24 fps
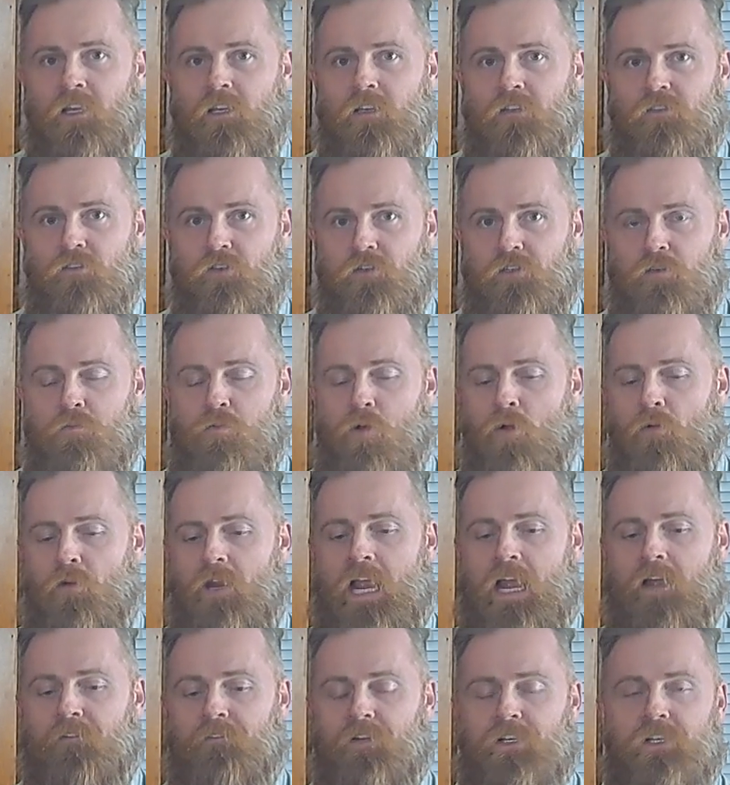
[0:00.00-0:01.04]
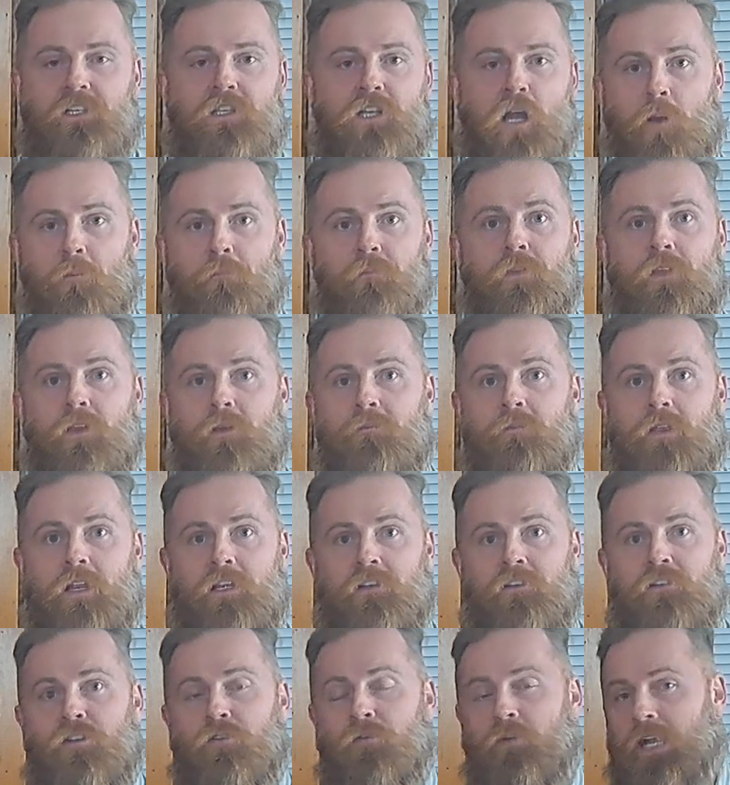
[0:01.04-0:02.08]
So you won't have to dump them
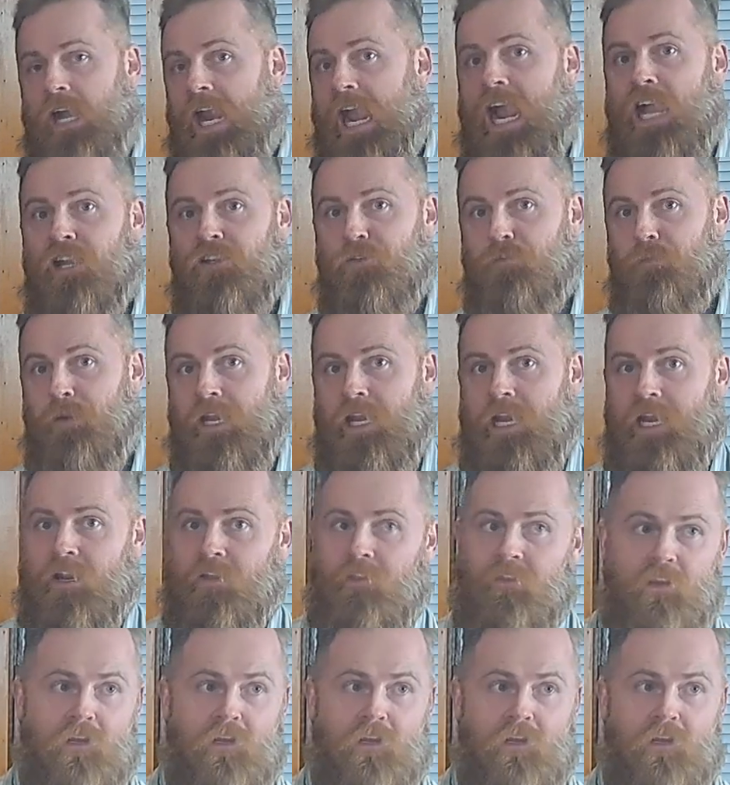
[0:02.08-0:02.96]
into an ash pan,